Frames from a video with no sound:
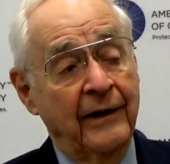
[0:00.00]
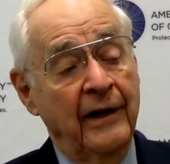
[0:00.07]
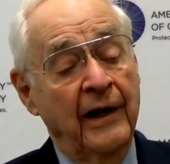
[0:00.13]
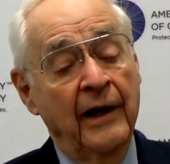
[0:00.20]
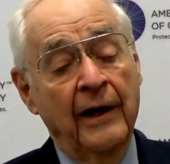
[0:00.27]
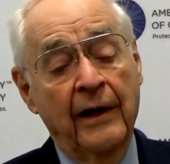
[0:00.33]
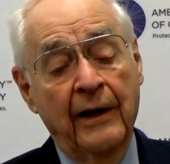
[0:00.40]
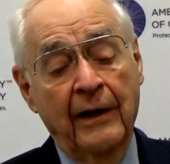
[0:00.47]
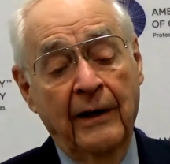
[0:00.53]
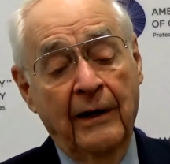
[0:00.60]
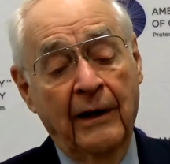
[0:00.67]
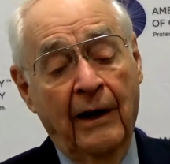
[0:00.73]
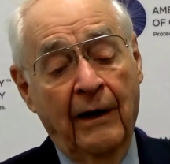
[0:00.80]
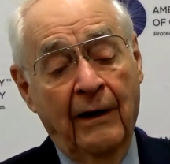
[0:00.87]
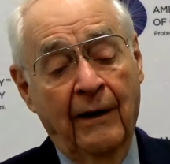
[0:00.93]
And
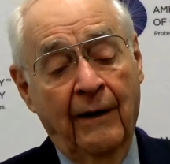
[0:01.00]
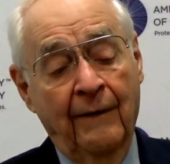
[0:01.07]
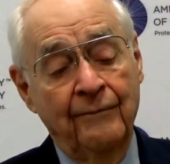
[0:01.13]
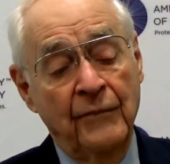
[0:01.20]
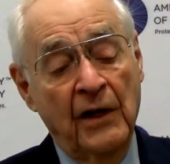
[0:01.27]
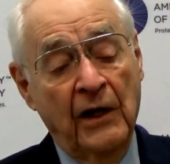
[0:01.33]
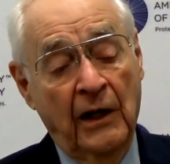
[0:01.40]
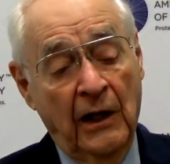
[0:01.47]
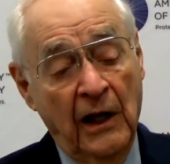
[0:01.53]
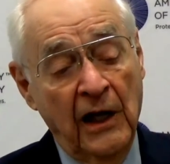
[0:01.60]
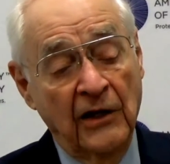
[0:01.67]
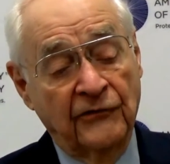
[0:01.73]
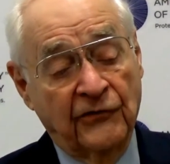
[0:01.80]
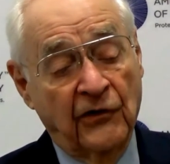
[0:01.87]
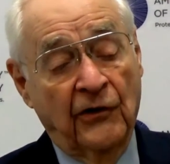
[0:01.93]
in
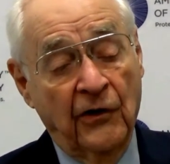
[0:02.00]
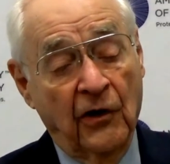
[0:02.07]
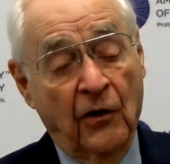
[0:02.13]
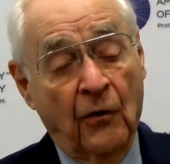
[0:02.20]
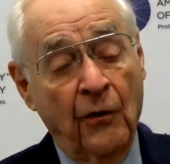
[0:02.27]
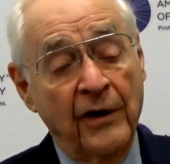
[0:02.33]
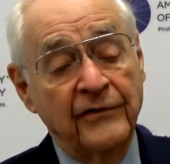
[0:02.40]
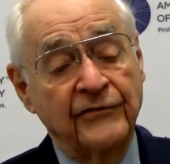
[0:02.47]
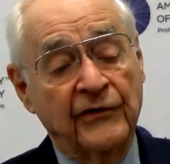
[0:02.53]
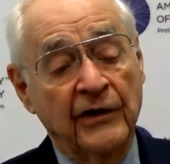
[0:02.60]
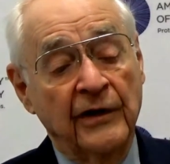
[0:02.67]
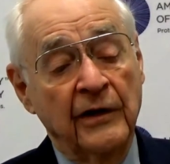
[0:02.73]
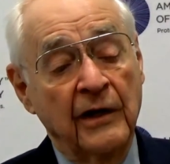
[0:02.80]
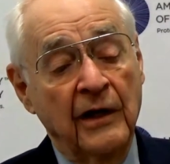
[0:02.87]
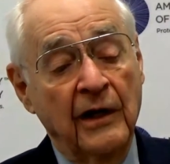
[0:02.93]
answer to your
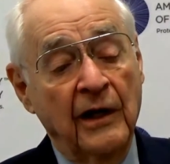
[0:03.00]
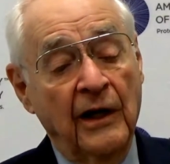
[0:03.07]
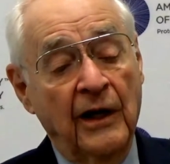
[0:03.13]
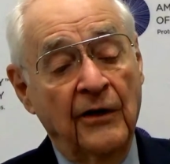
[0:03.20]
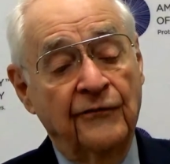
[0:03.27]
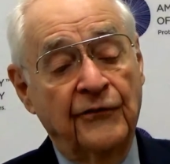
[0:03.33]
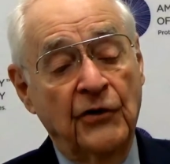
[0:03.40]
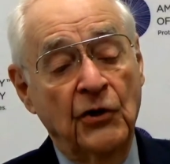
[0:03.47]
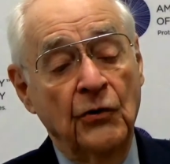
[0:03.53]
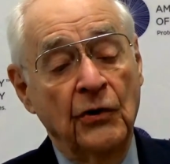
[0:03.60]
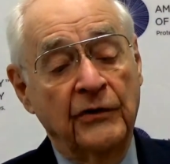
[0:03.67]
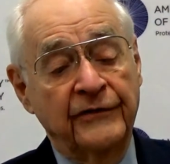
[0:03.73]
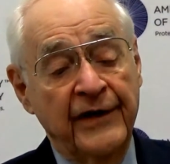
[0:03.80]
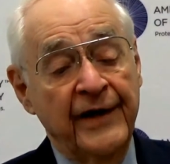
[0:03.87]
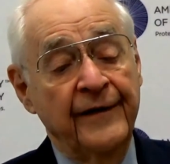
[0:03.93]
question, if you
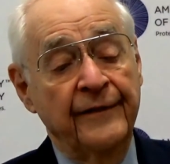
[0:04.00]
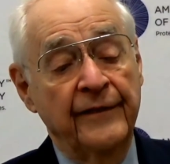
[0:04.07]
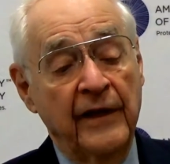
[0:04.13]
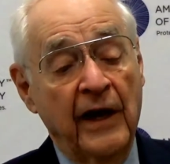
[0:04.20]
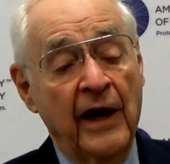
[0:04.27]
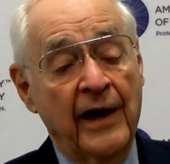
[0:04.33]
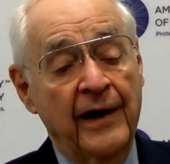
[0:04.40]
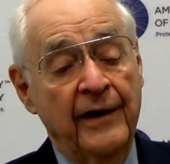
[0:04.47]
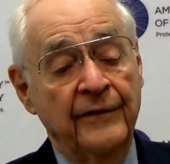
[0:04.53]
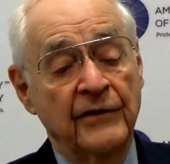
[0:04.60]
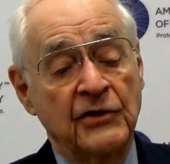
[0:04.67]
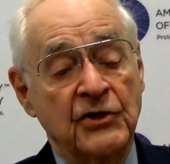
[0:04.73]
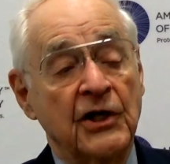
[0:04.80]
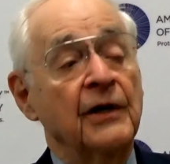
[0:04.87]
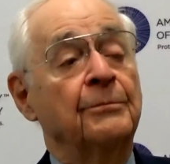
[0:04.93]
attend the Eye and the
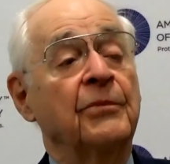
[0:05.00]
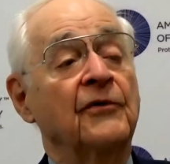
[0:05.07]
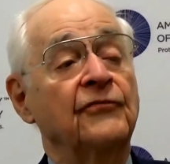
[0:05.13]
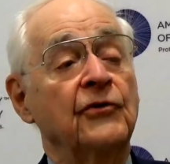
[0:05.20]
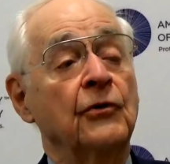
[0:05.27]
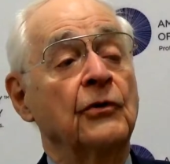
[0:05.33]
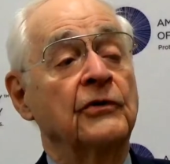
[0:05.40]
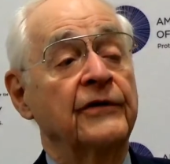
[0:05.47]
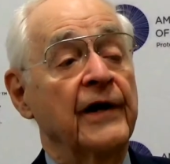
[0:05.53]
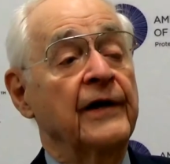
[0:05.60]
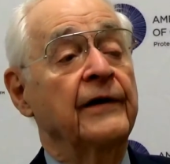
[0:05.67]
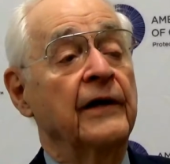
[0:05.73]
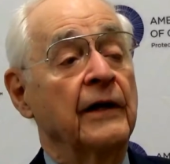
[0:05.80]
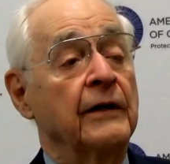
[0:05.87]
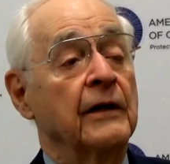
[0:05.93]
Chip, if you
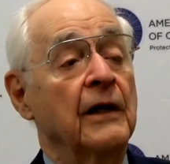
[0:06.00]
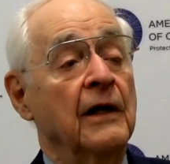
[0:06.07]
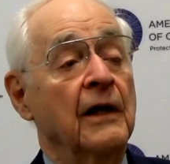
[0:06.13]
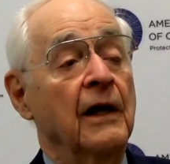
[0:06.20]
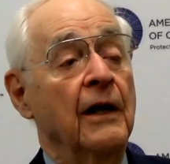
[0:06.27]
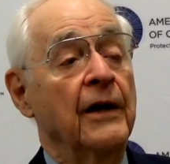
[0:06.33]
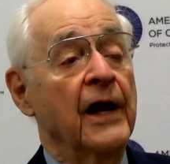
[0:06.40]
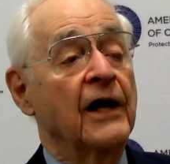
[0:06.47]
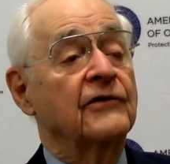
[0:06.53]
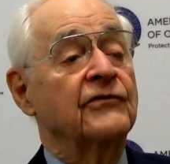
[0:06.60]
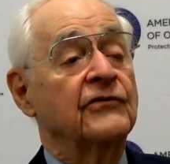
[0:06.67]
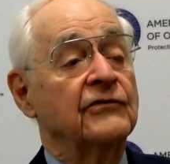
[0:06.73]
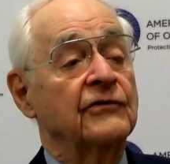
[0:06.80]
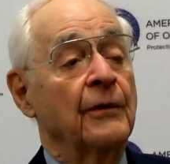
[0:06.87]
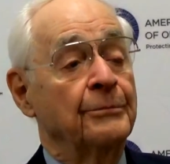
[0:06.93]
attend it
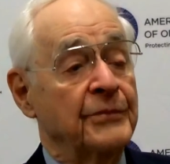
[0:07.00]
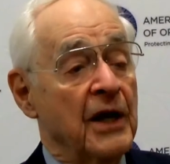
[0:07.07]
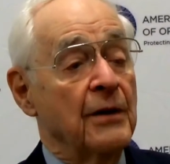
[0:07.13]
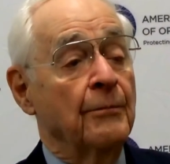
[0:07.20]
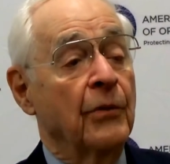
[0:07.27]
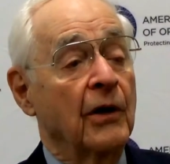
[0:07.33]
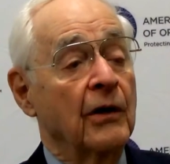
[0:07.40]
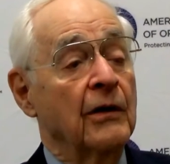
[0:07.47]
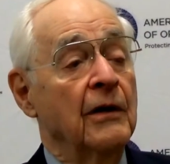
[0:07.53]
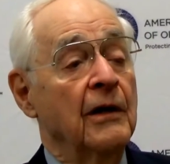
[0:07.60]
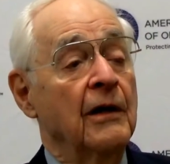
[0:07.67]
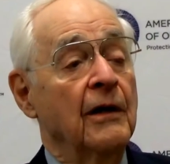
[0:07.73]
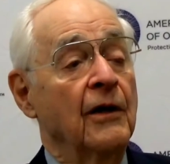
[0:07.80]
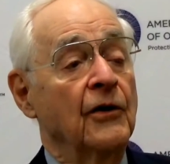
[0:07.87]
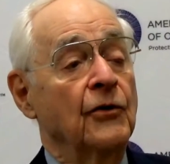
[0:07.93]
next September,
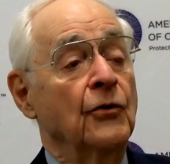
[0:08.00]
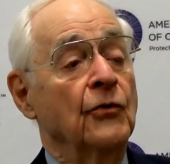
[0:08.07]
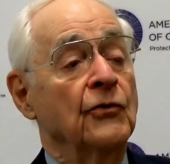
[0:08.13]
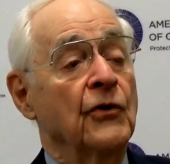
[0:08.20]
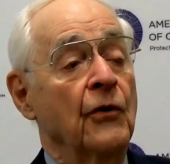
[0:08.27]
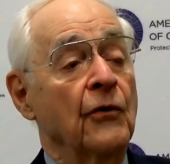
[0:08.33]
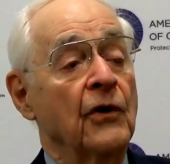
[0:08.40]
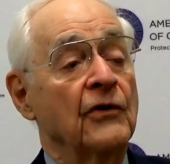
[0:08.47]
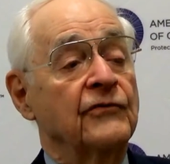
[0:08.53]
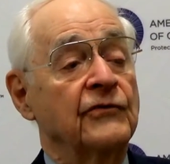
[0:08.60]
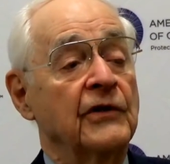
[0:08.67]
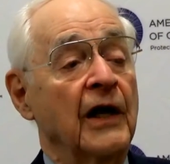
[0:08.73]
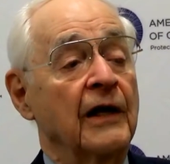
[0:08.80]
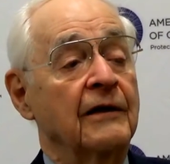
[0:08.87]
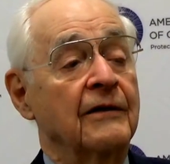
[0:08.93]
you'll notice
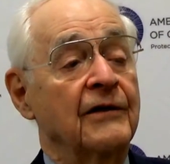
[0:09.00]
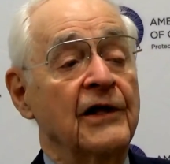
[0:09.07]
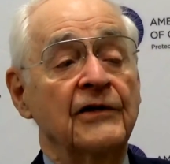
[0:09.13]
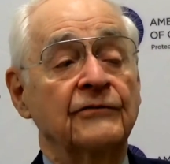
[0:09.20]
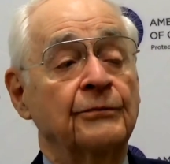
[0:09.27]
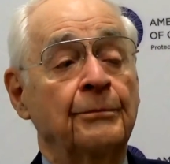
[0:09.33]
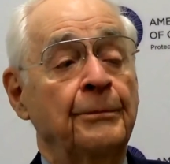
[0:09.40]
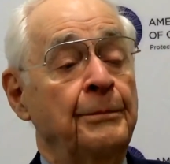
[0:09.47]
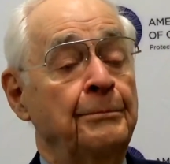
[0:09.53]
that these